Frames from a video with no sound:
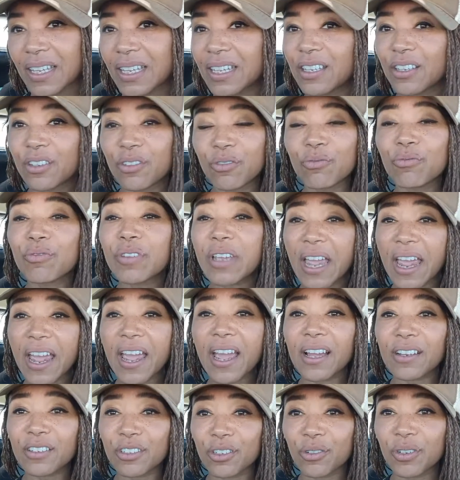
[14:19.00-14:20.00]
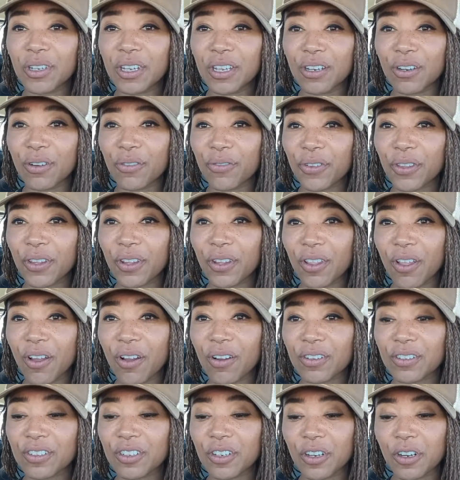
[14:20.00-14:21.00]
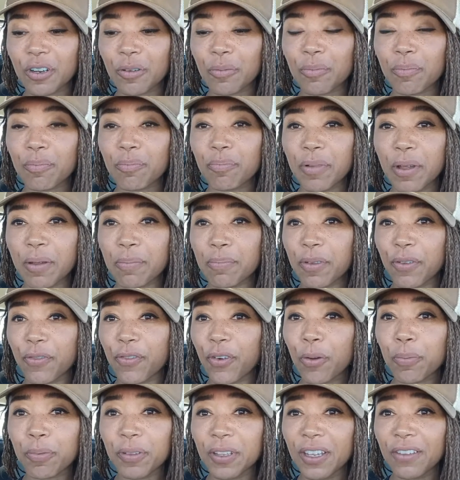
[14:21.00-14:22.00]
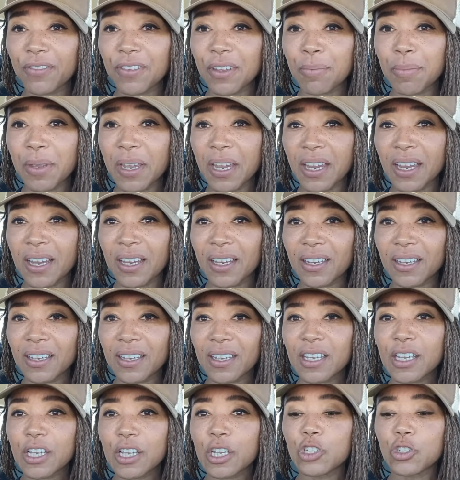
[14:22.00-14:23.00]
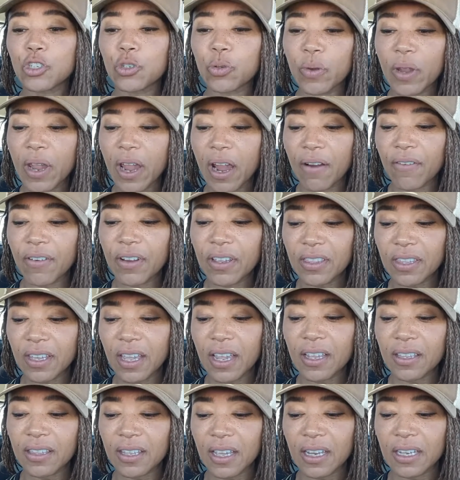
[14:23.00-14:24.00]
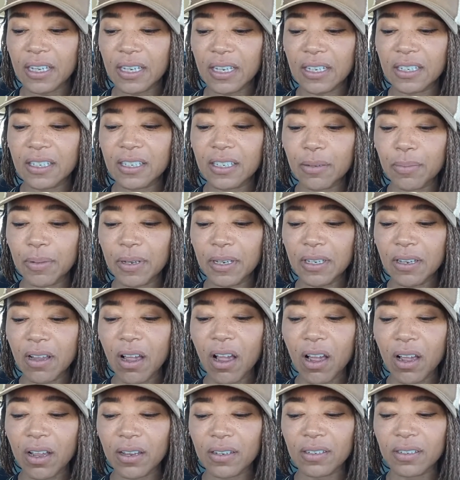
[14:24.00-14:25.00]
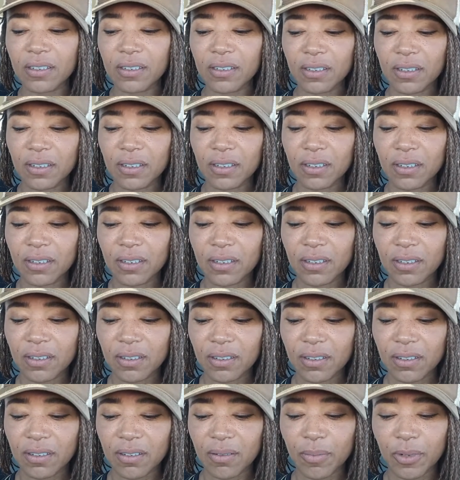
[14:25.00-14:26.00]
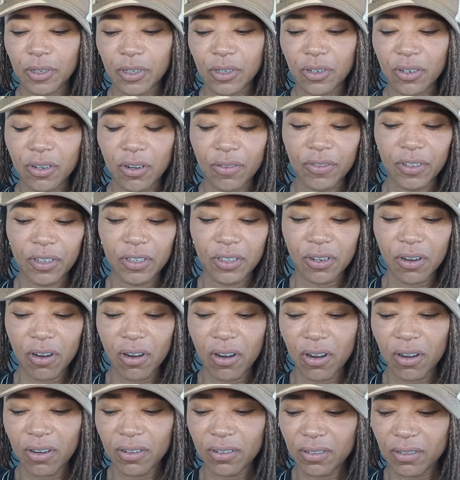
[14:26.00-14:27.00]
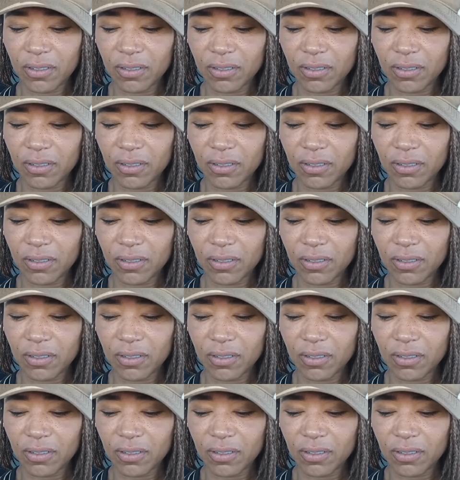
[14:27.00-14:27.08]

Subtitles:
You can do keto for the long term. But before believing me, do everything that needs to be done. I'm going to turn off this car.